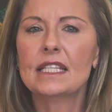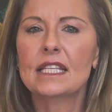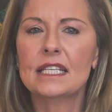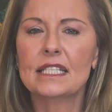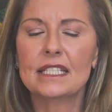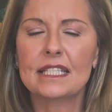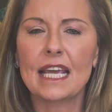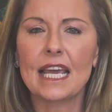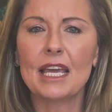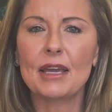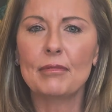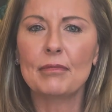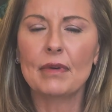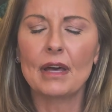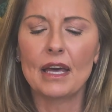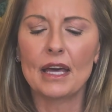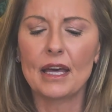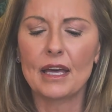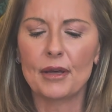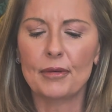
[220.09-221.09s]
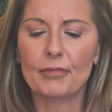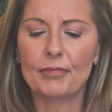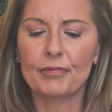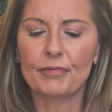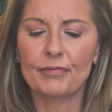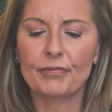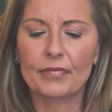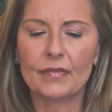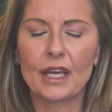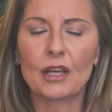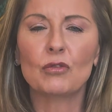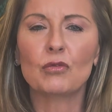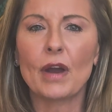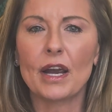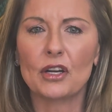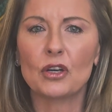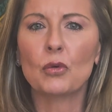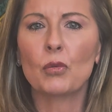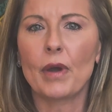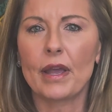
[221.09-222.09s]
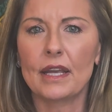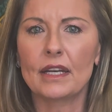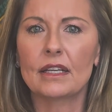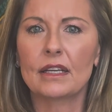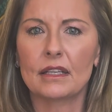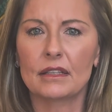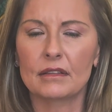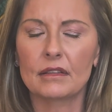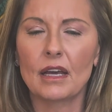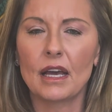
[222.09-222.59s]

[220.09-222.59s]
The same like Rider-Waite